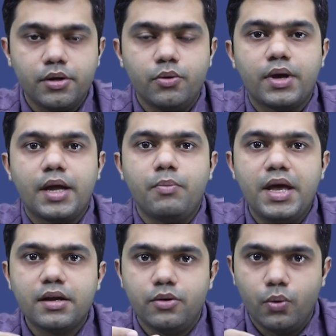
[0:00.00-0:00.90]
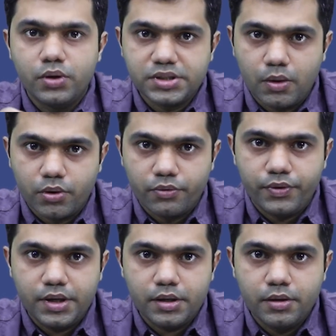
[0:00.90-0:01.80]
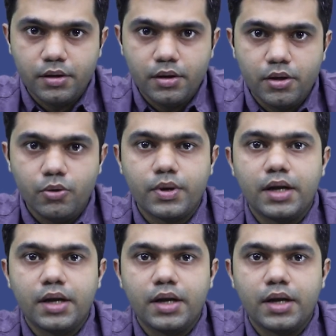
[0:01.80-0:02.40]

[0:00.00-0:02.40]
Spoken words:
You can make notes out of it. You